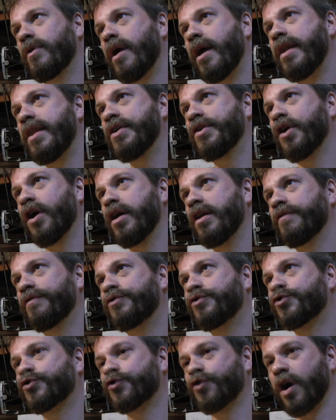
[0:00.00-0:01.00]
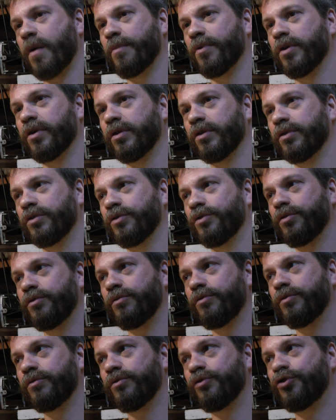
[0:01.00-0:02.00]
any kind of trouble
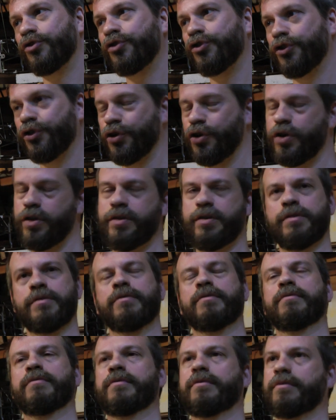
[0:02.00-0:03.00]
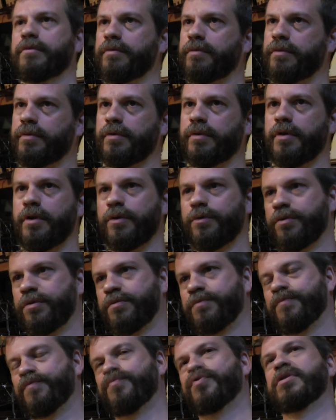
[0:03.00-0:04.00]
should, you know,
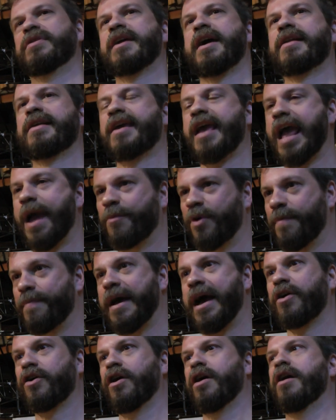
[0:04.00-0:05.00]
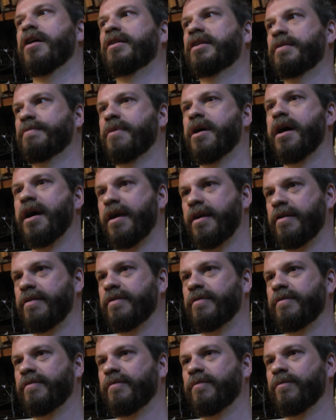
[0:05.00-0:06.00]
put that camera back onto my
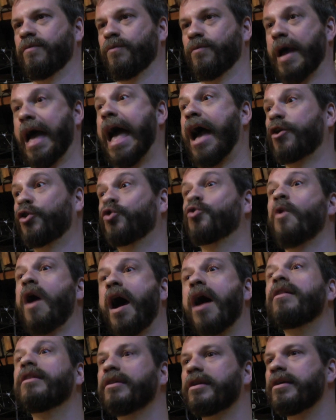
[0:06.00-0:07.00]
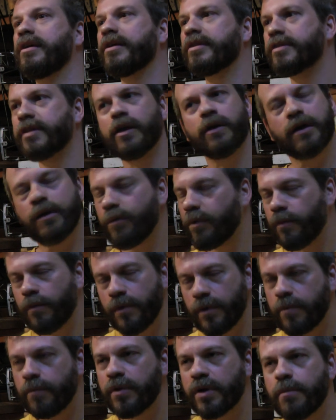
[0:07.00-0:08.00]
actuality and say, okay, well,
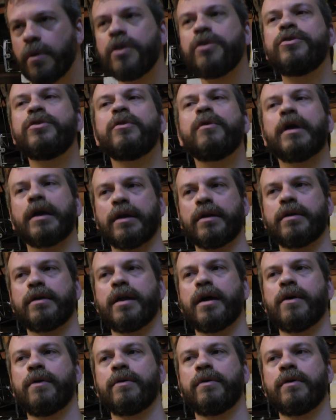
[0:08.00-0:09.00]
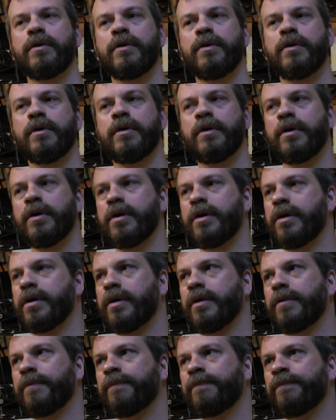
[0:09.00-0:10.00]
what, what am I doing now?
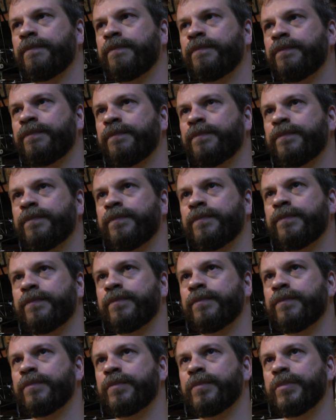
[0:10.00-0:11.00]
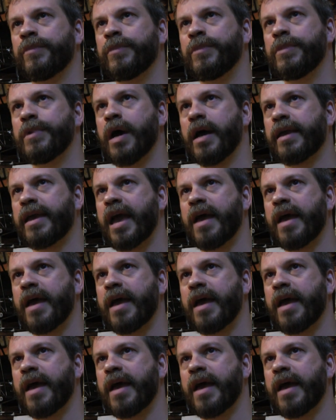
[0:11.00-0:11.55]
Mm-hmm. Um, I